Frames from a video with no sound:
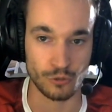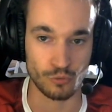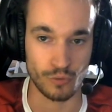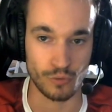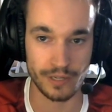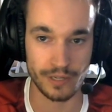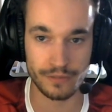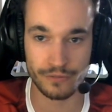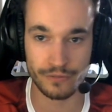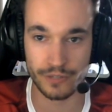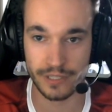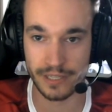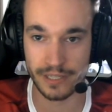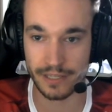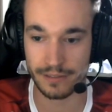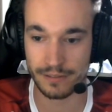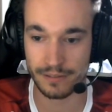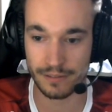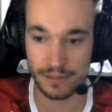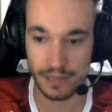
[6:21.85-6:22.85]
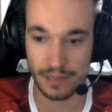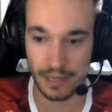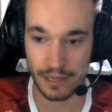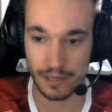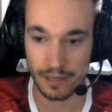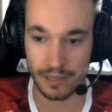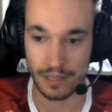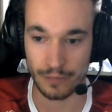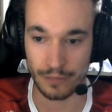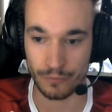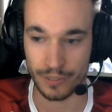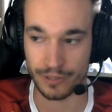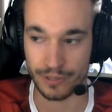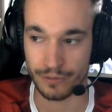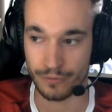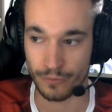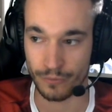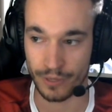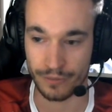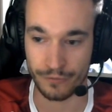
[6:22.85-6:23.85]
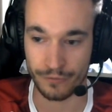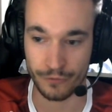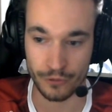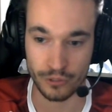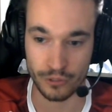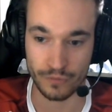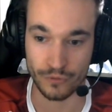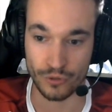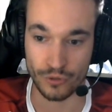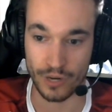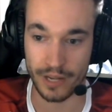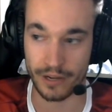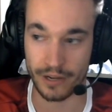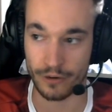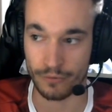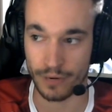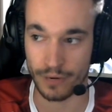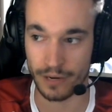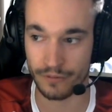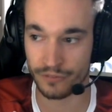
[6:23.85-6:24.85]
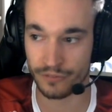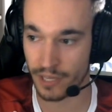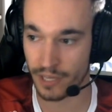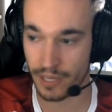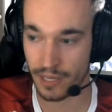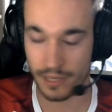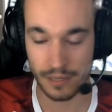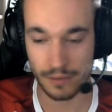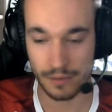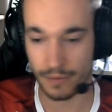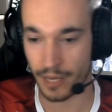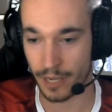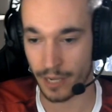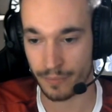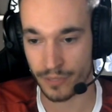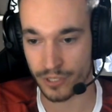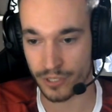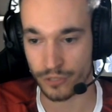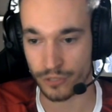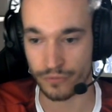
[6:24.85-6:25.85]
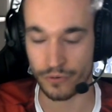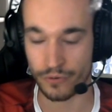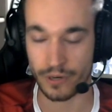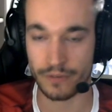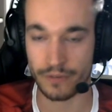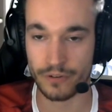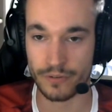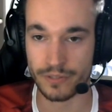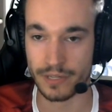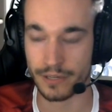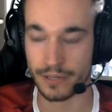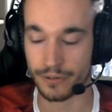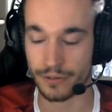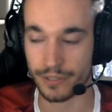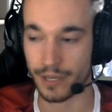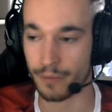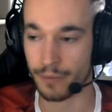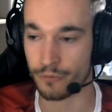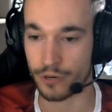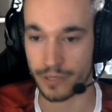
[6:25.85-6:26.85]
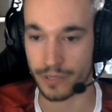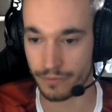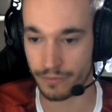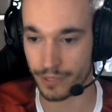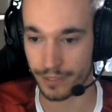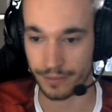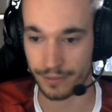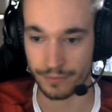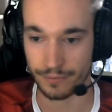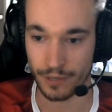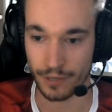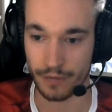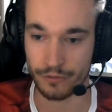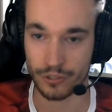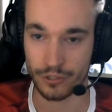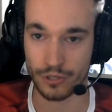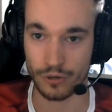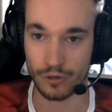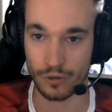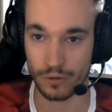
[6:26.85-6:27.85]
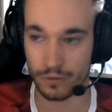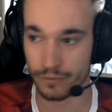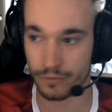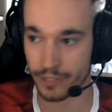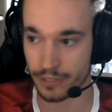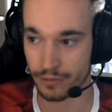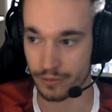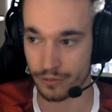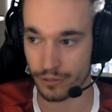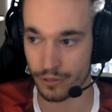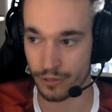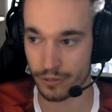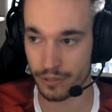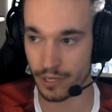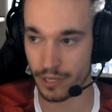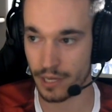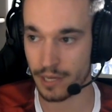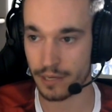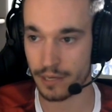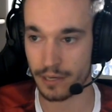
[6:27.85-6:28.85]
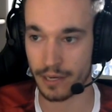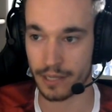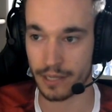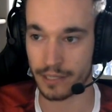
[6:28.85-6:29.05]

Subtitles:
I just waited for the end, and when 1st of July arrived, I messaged Forever. I was like, okay, I'm ready. We can have a call. We can talk.